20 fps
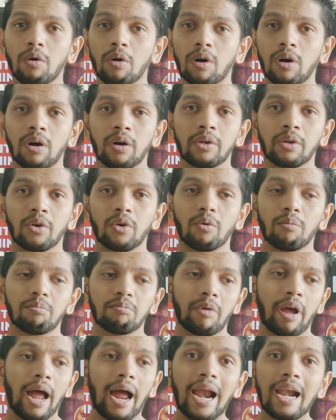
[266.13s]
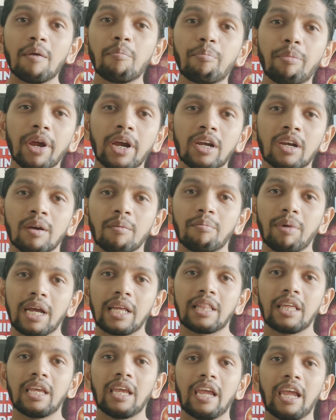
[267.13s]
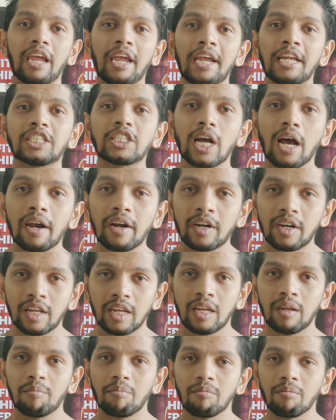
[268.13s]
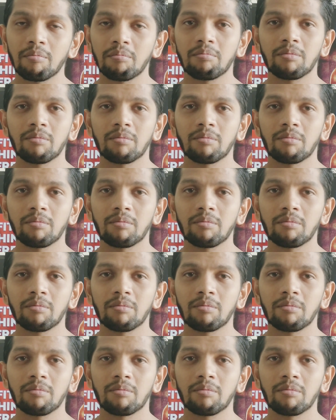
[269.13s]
handpicked by the HR team